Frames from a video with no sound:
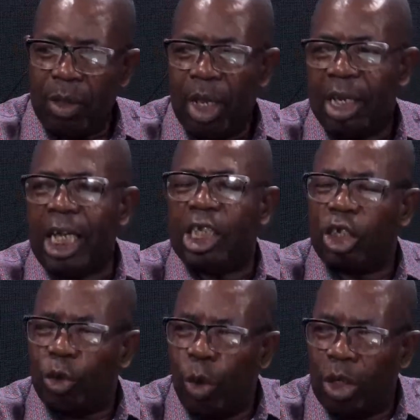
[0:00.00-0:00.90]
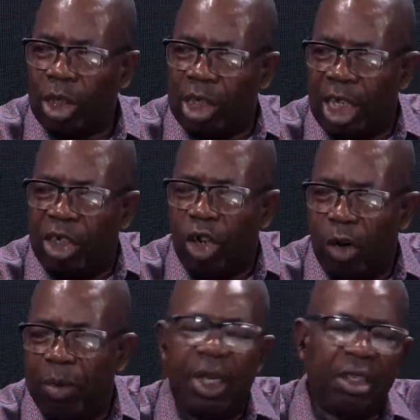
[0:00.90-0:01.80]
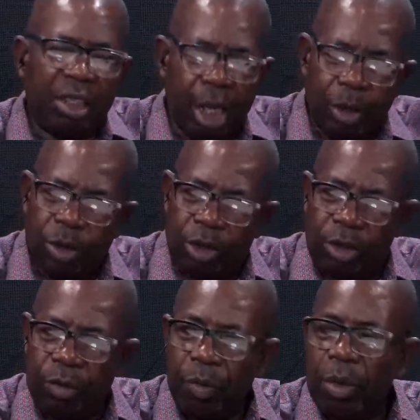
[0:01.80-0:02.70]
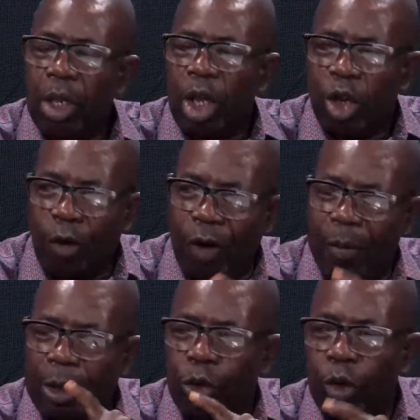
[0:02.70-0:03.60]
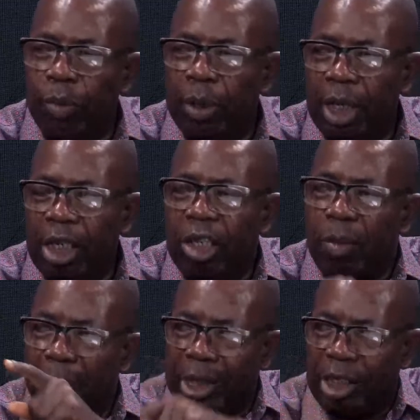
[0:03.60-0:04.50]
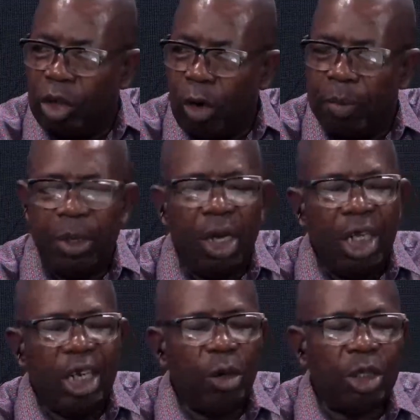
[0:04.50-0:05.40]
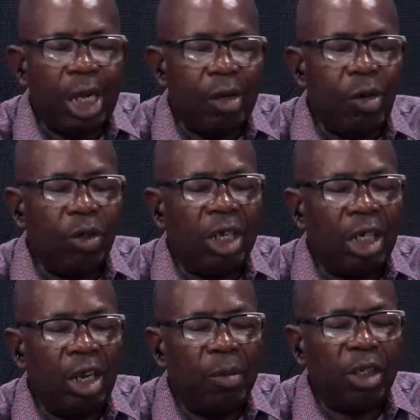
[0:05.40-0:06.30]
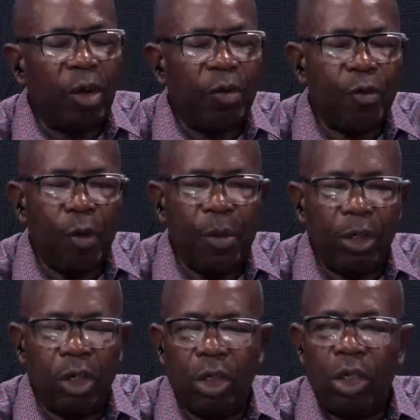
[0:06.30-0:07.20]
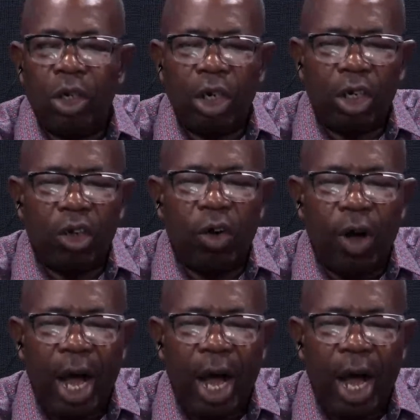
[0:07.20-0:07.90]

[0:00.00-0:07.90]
That is what the job entails. Government will be messing up. They will tell the Minister of Information, go